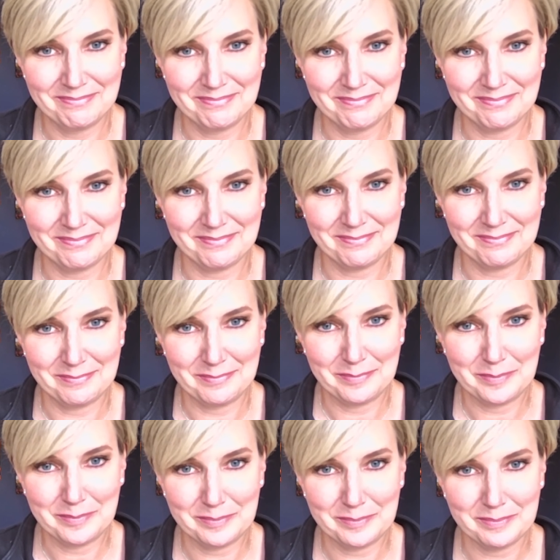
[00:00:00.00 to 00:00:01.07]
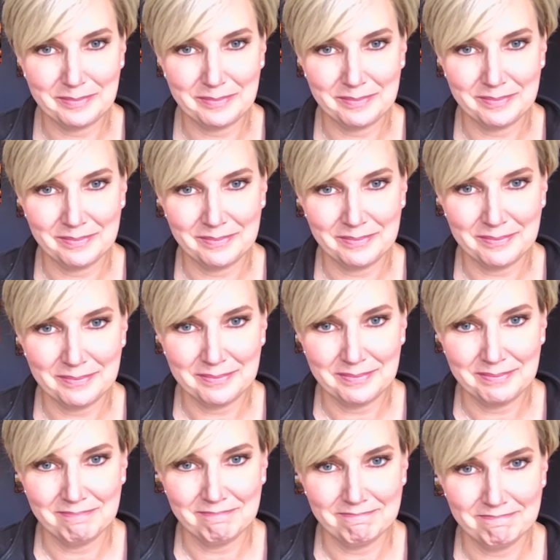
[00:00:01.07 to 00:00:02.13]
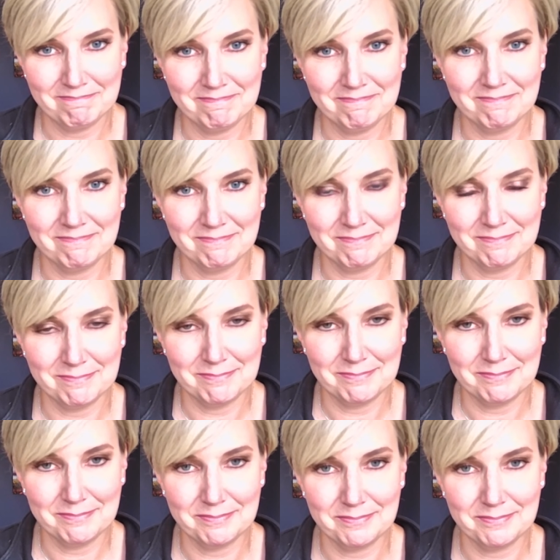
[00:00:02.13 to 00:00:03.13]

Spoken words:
This person isn't speaking.